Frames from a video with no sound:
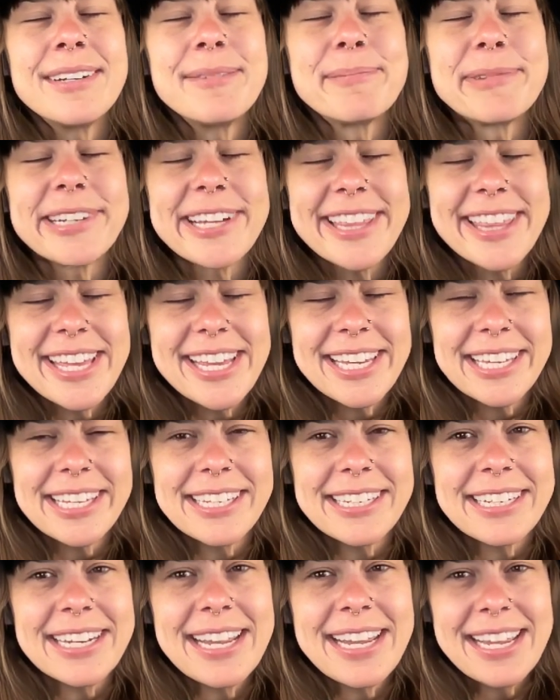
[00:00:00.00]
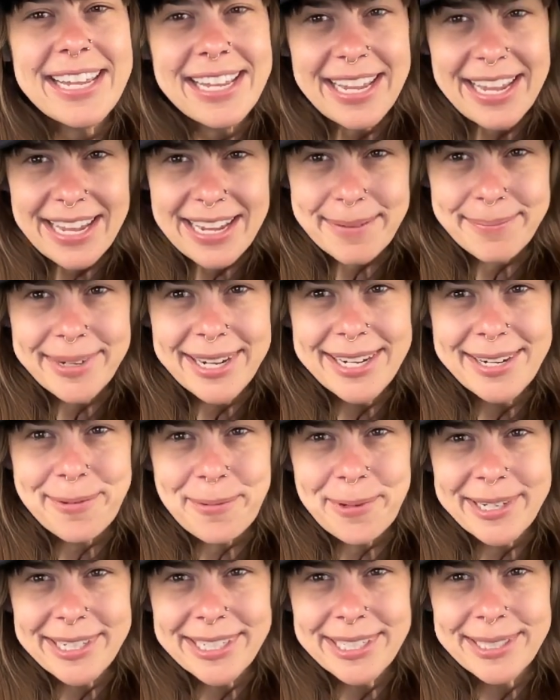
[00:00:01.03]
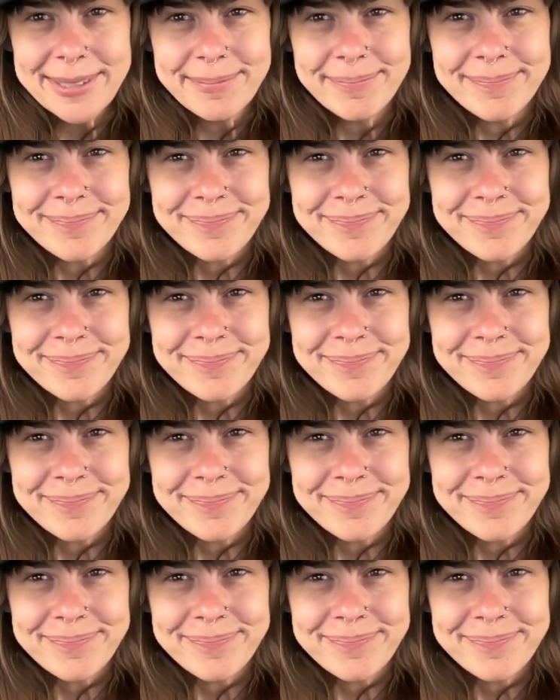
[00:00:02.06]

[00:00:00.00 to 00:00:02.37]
Breathing in, am I aware?